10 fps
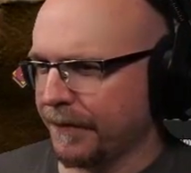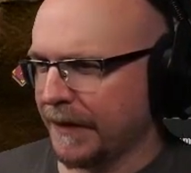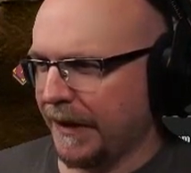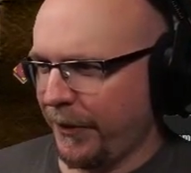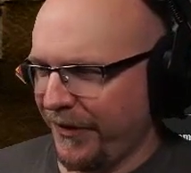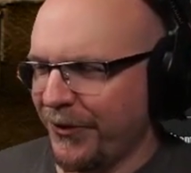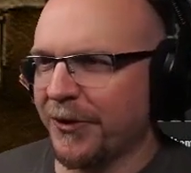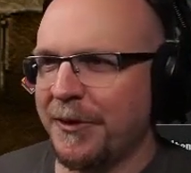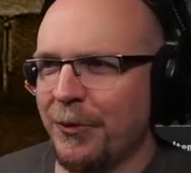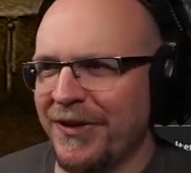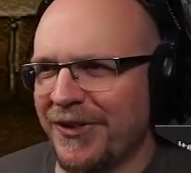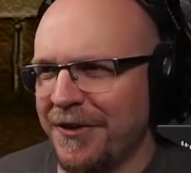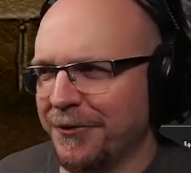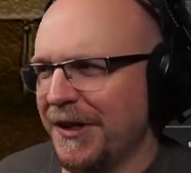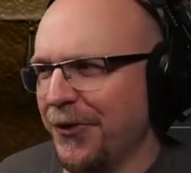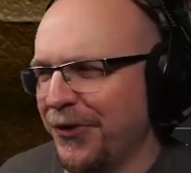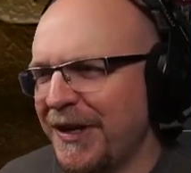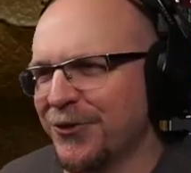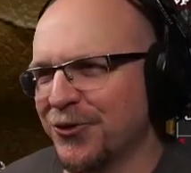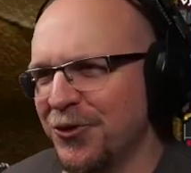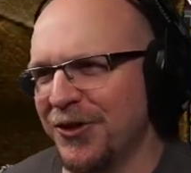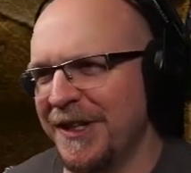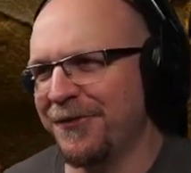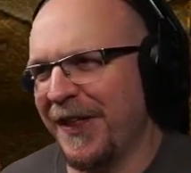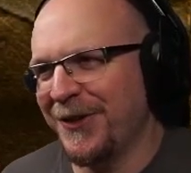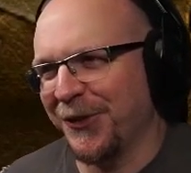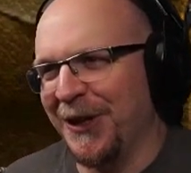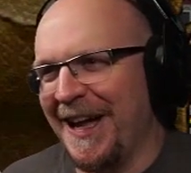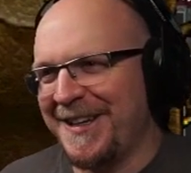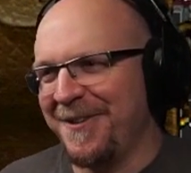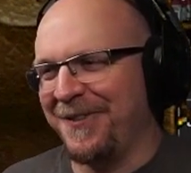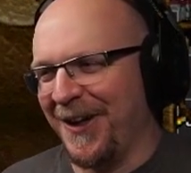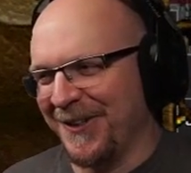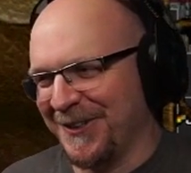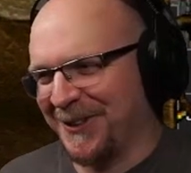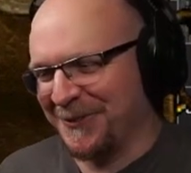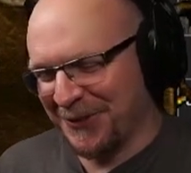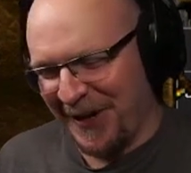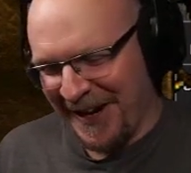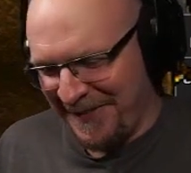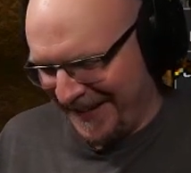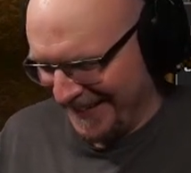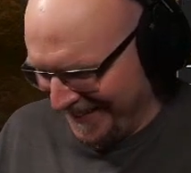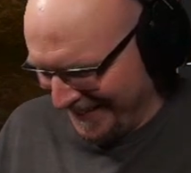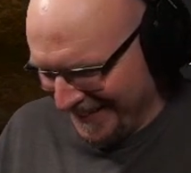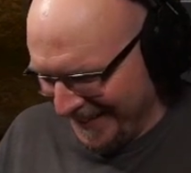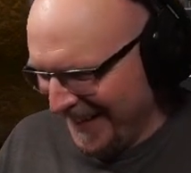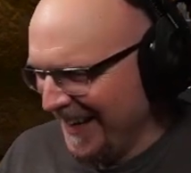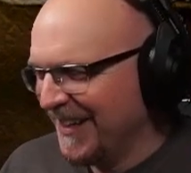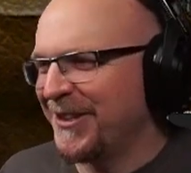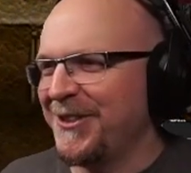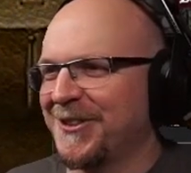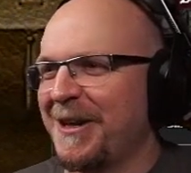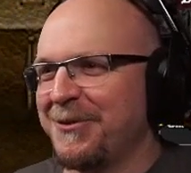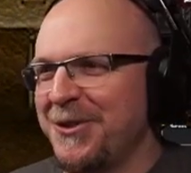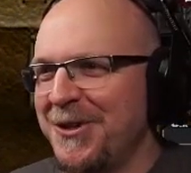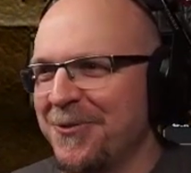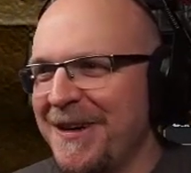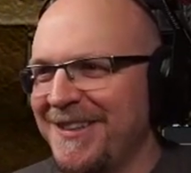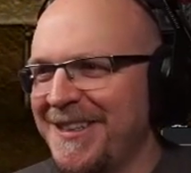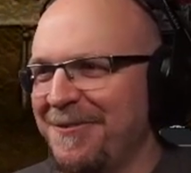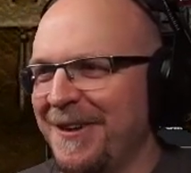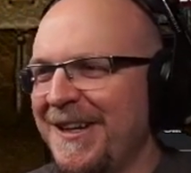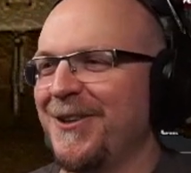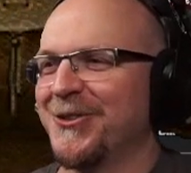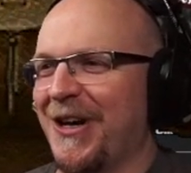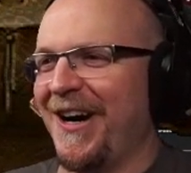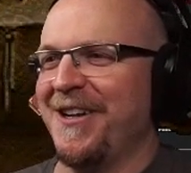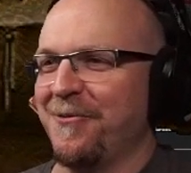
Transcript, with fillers: Anyway, this is going to be Wednesday's video. Thanks for tuning in. Thanks for liking, following, and subscribing. Dude, stop doing your Wednesday videos on